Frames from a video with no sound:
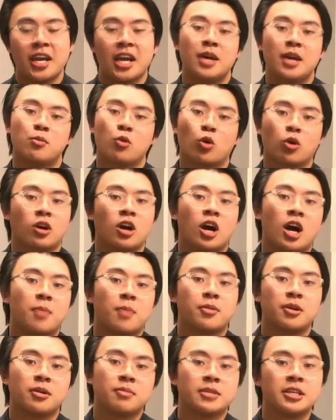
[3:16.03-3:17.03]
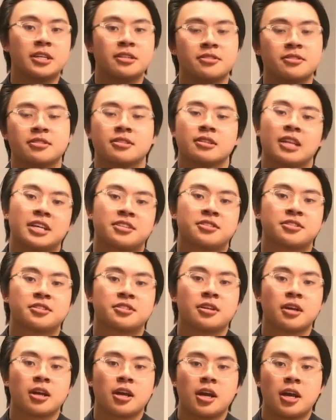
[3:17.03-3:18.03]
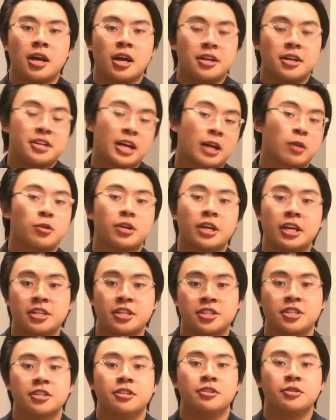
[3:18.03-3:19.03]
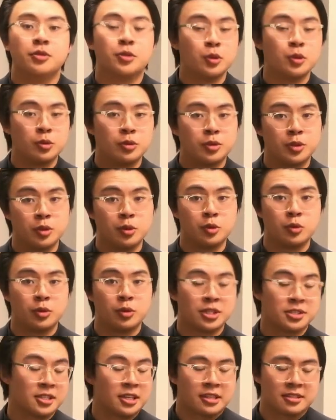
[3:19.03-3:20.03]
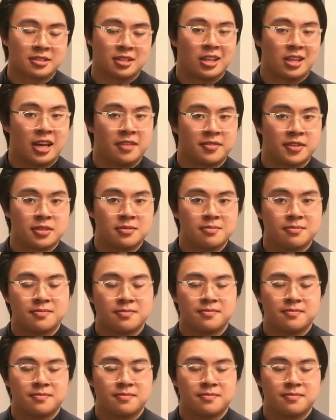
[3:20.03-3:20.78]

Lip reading: and more copper means less degradation due to acidic saliva.